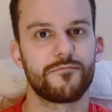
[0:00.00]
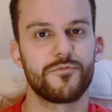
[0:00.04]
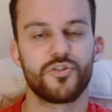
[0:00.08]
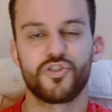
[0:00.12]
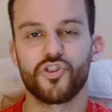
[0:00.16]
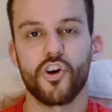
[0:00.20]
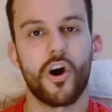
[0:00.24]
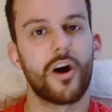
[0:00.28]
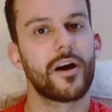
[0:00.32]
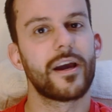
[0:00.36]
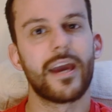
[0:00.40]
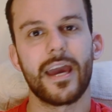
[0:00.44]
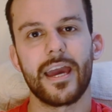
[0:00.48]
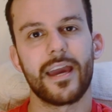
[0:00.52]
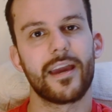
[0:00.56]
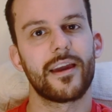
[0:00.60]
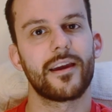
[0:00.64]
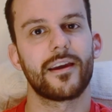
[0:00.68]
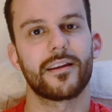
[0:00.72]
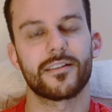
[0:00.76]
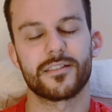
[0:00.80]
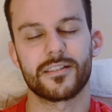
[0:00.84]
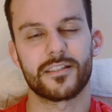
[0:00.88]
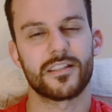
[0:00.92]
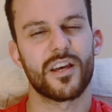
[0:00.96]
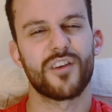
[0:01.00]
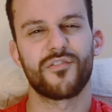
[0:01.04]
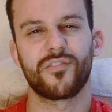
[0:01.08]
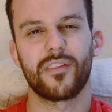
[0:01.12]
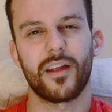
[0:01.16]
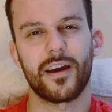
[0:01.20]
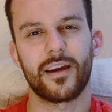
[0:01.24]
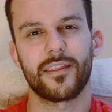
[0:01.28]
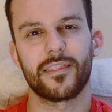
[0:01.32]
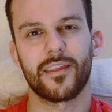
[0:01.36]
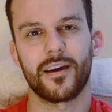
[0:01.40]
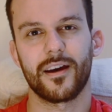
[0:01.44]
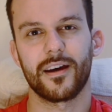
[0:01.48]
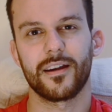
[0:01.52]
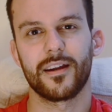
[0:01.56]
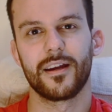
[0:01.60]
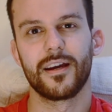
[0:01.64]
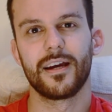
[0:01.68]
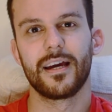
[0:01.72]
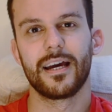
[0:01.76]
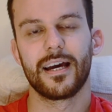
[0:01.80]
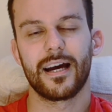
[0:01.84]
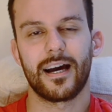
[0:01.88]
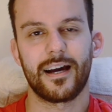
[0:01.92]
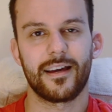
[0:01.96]
jogging and stuff like that,
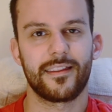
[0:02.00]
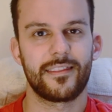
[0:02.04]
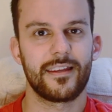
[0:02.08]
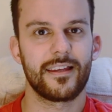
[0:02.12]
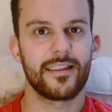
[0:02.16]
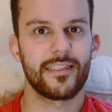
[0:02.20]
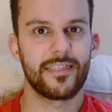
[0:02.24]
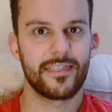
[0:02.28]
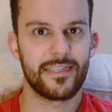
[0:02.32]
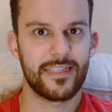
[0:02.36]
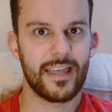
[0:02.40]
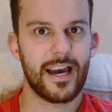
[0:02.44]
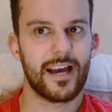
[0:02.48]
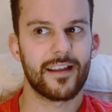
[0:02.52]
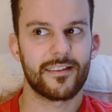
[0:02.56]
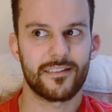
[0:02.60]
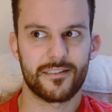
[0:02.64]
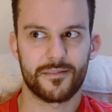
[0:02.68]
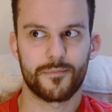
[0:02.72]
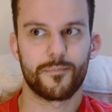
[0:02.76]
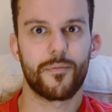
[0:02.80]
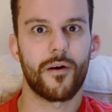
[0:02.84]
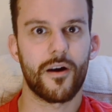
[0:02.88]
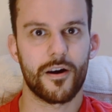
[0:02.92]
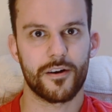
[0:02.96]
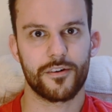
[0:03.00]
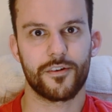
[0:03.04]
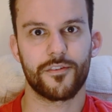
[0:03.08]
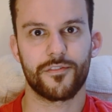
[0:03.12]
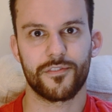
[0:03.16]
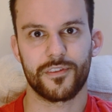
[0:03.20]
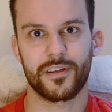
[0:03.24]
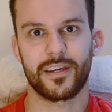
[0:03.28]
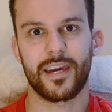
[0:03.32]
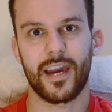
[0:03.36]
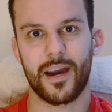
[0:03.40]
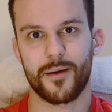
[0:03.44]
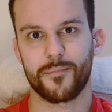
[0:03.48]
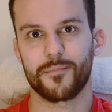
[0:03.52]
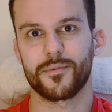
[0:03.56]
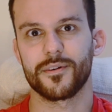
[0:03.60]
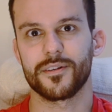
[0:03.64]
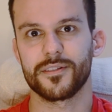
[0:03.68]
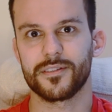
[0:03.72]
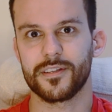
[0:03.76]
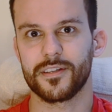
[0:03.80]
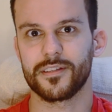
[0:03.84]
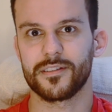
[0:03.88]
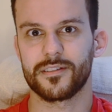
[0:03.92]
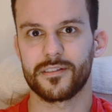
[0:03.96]
I think that part of the
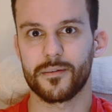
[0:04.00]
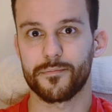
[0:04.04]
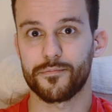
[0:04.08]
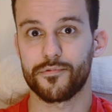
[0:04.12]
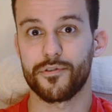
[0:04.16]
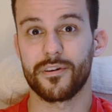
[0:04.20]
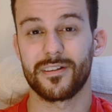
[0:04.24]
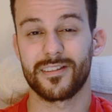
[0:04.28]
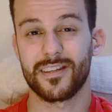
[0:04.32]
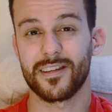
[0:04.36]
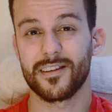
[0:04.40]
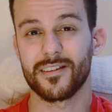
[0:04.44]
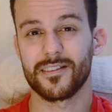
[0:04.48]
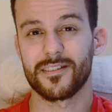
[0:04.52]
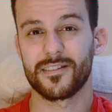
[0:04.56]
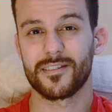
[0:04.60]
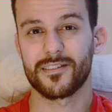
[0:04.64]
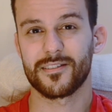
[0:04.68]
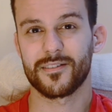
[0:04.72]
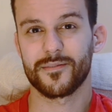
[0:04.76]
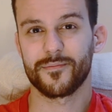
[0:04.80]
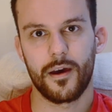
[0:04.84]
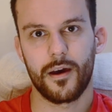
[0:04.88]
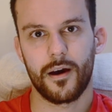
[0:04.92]
campus is the prettiest.